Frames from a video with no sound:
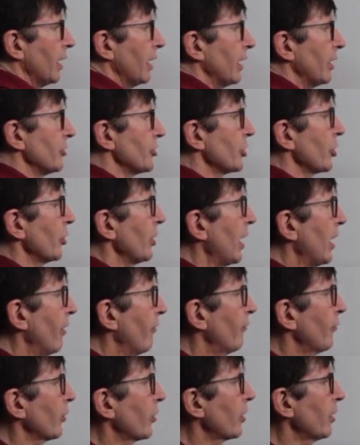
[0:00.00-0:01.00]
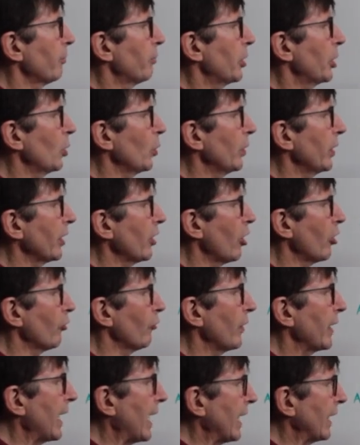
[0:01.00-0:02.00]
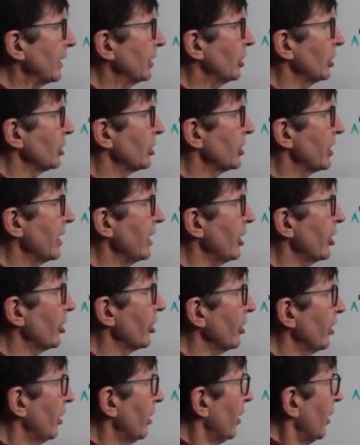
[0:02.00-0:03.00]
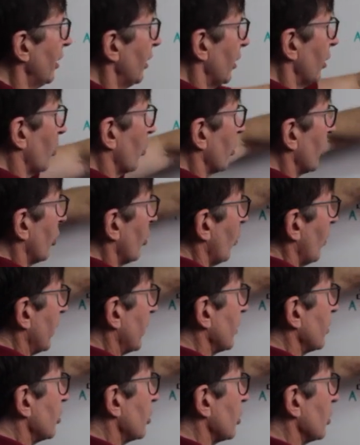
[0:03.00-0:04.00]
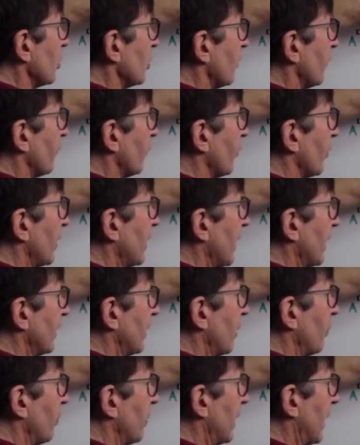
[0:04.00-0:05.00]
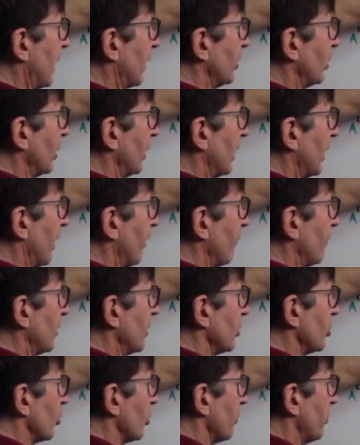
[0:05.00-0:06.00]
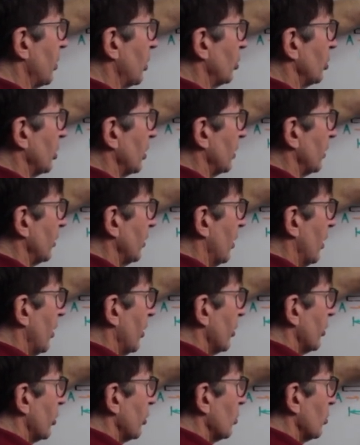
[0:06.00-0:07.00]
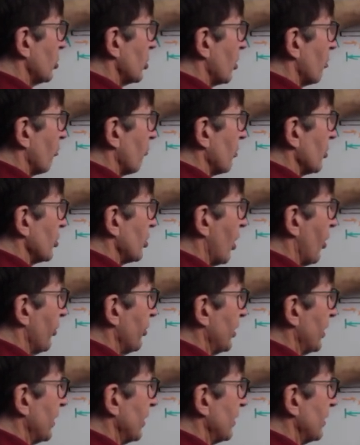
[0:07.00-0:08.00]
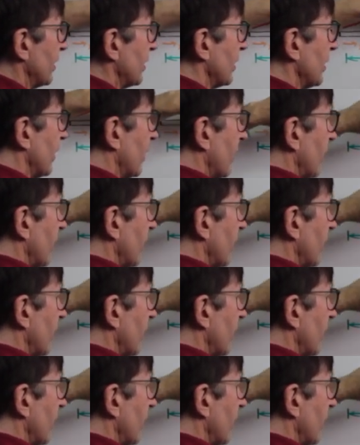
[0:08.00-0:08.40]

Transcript: And so now for computing our reactions here, we're going to forget that we actually have a distribution, use the resultant,